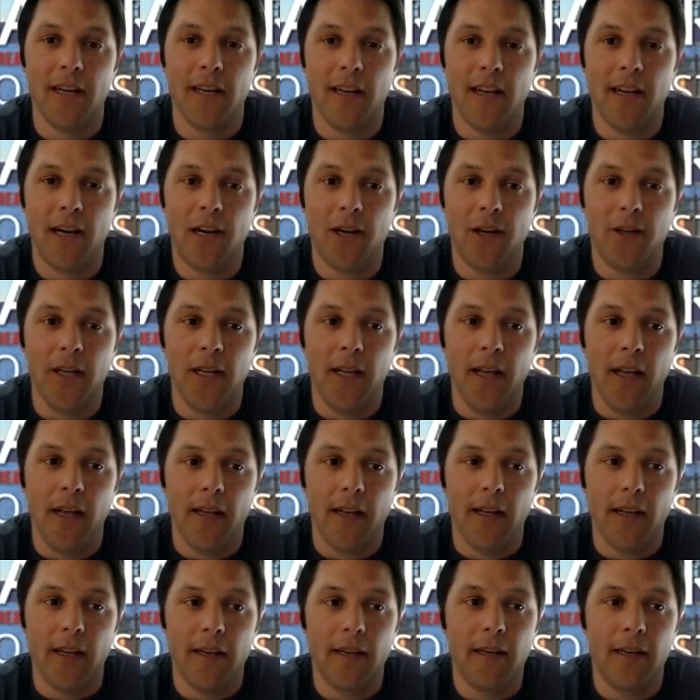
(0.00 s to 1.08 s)
now,
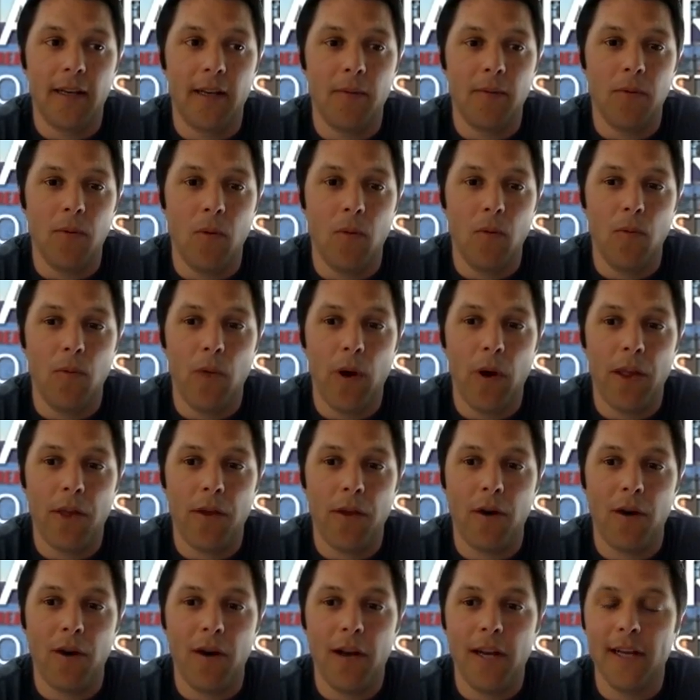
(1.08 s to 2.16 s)

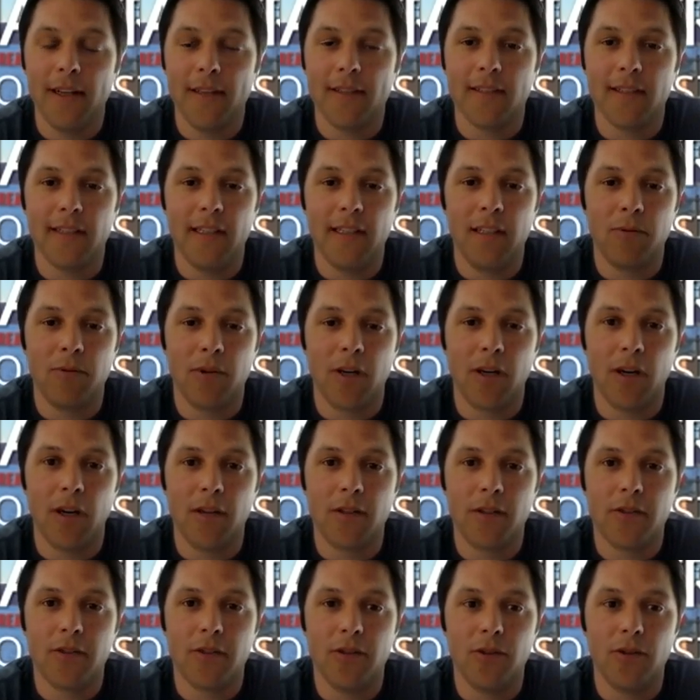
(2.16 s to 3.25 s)
whether it's in
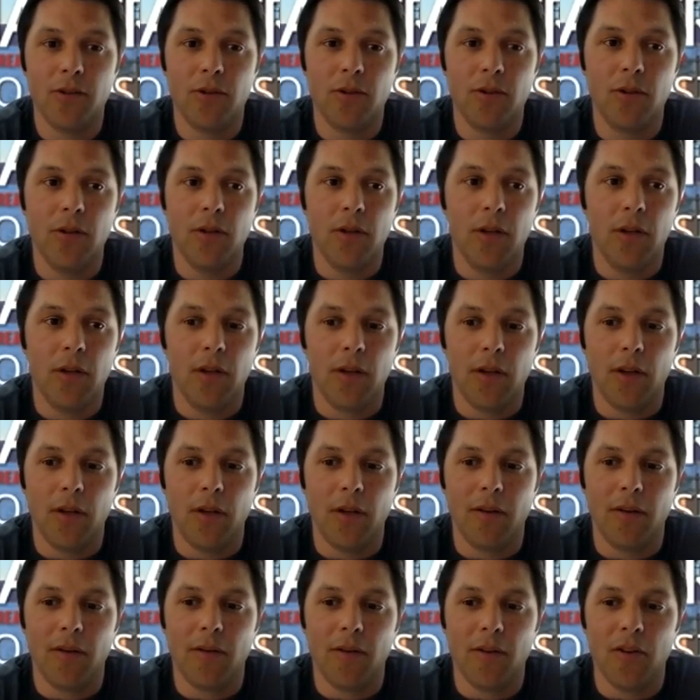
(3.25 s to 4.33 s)
regards to,
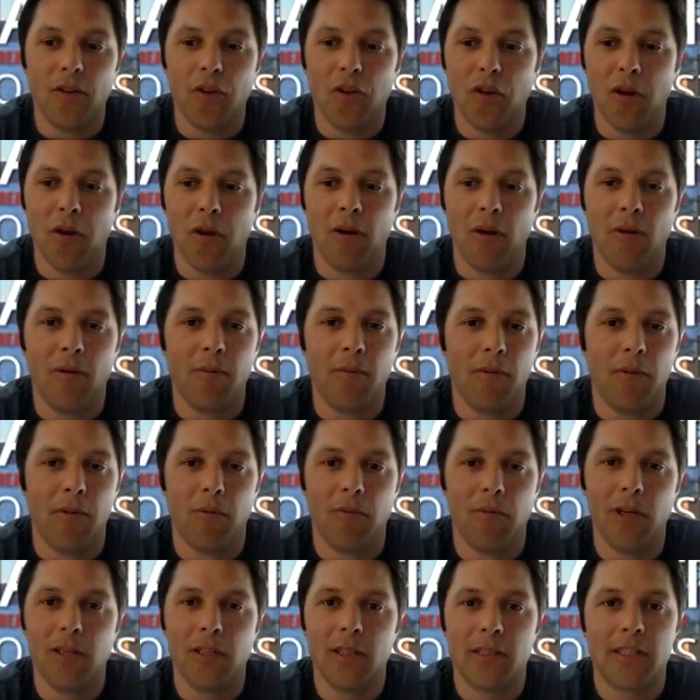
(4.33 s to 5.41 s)
the
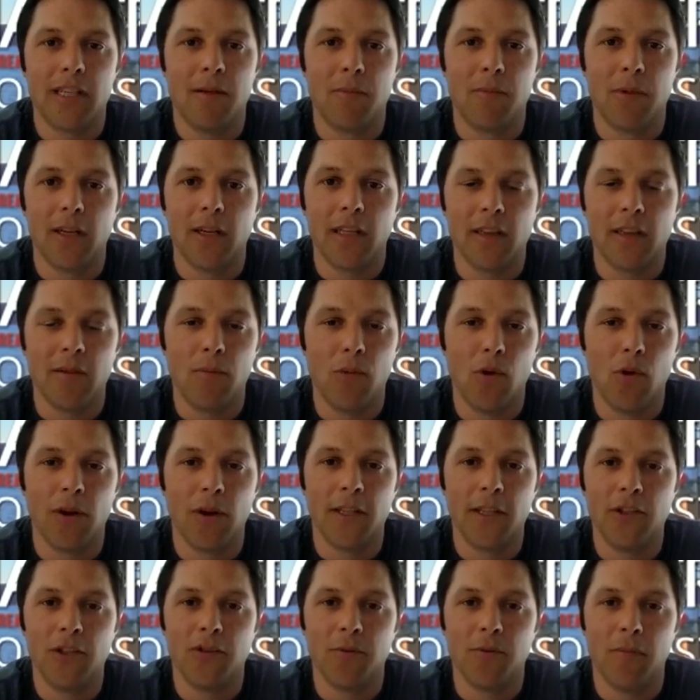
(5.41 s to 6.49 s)
real estate market, the
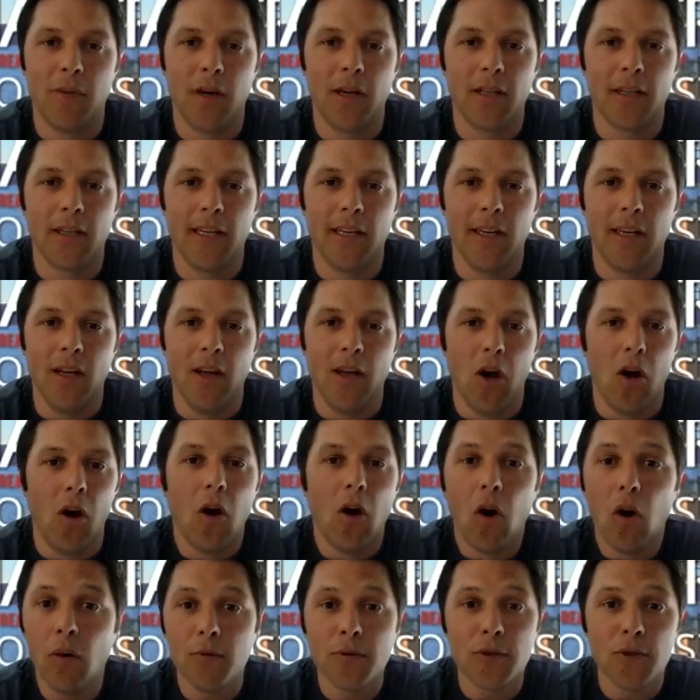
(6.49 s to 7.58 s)
mortgage market,
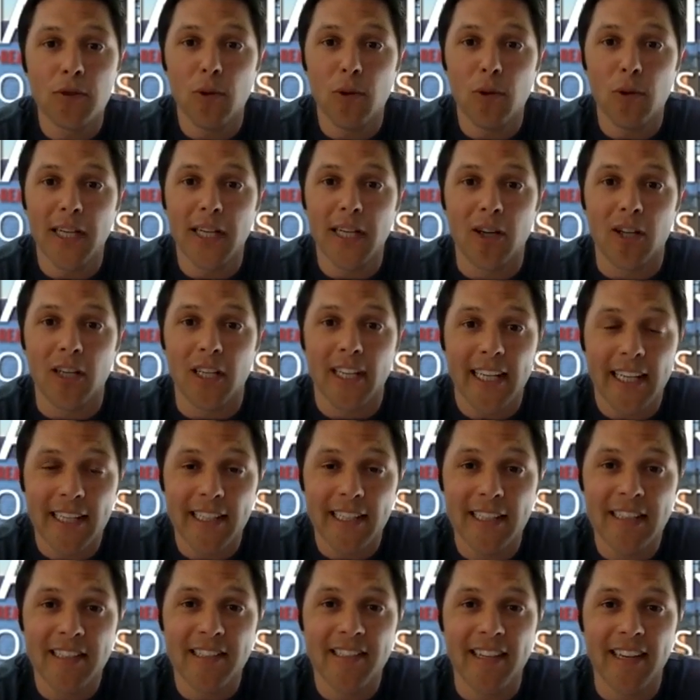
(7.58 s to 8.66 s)
homeschooling our
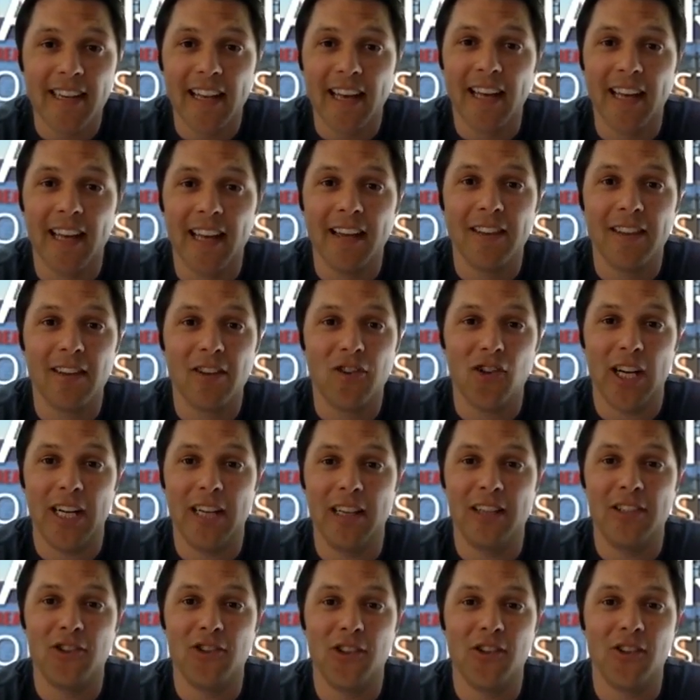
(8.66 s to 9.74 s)
kids, the
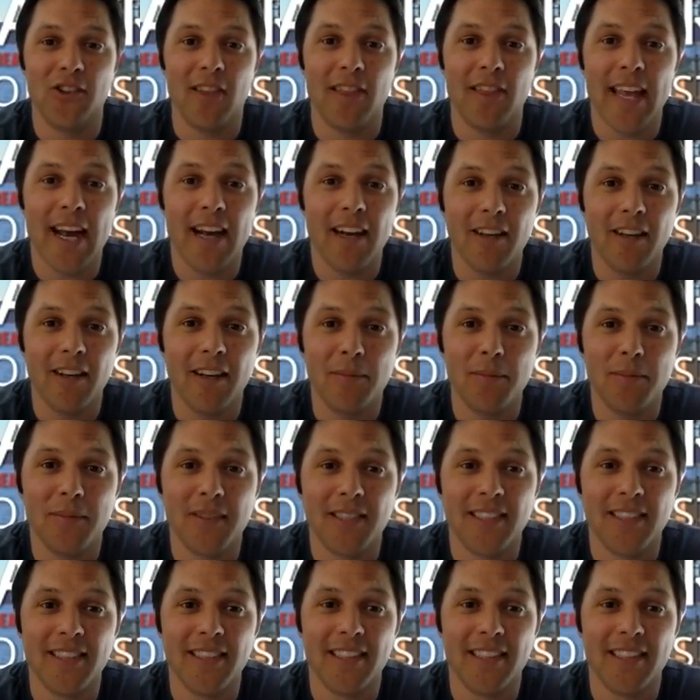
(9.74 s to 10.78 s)
challenges that comes